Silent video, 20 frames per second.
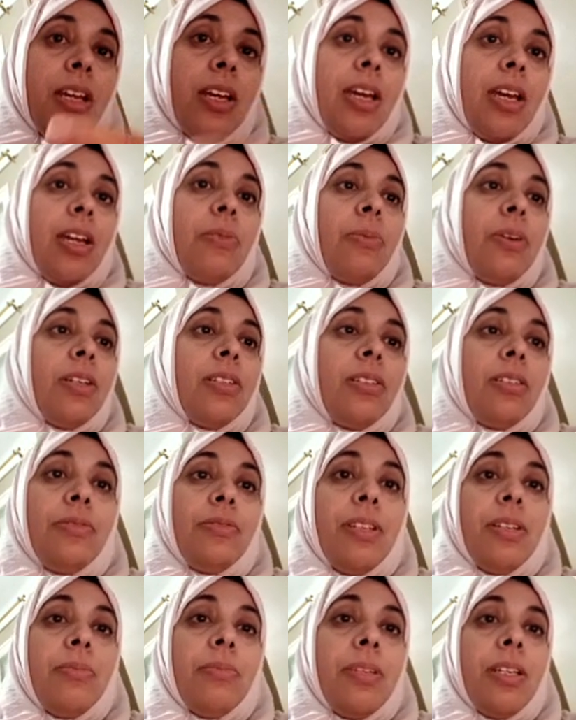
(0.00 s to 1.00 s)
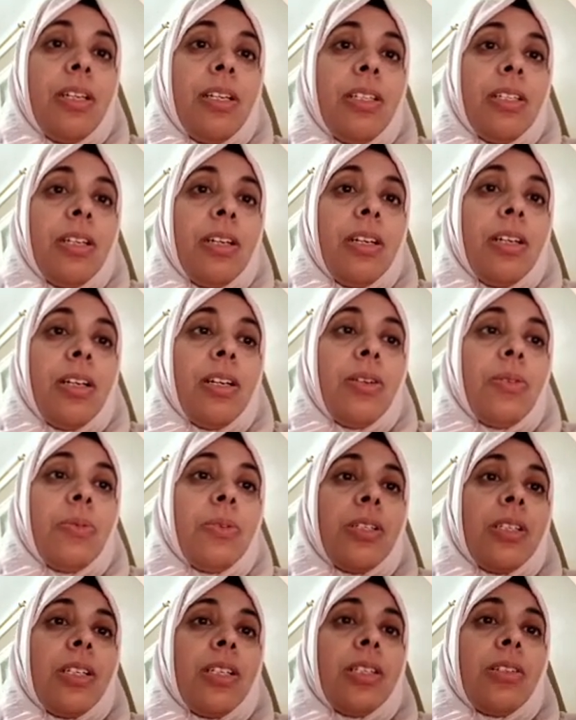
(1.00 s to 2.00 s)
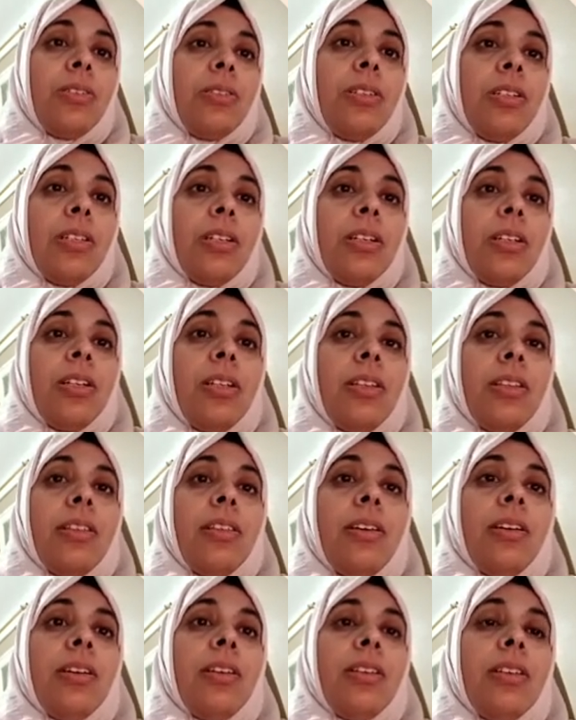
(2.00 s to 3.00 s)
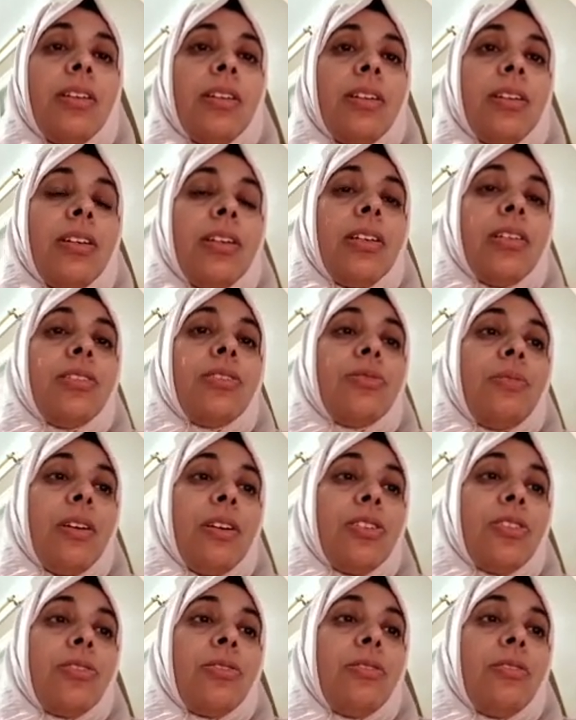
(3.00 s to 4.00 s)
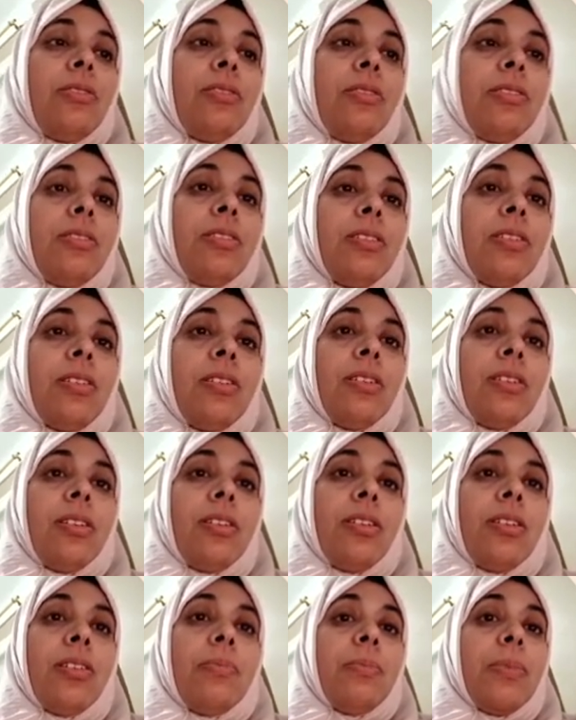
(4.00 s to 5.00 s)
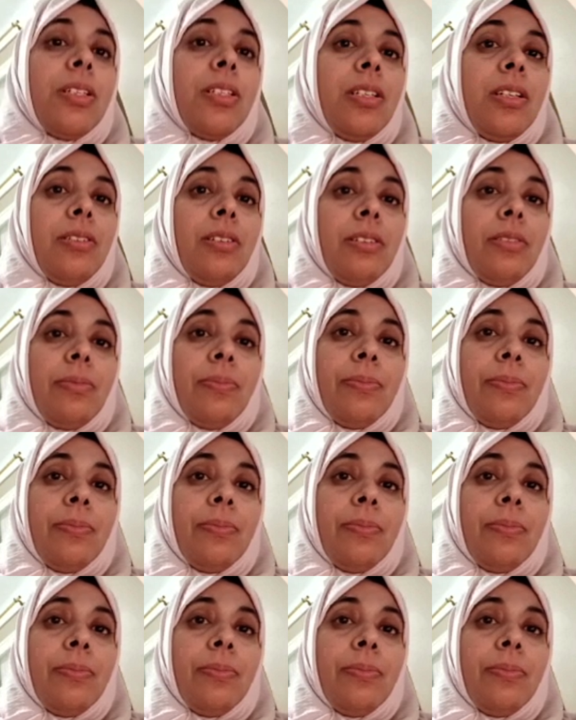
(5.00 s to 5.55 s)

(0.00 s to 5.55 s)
And one of them is what is called the instructional material.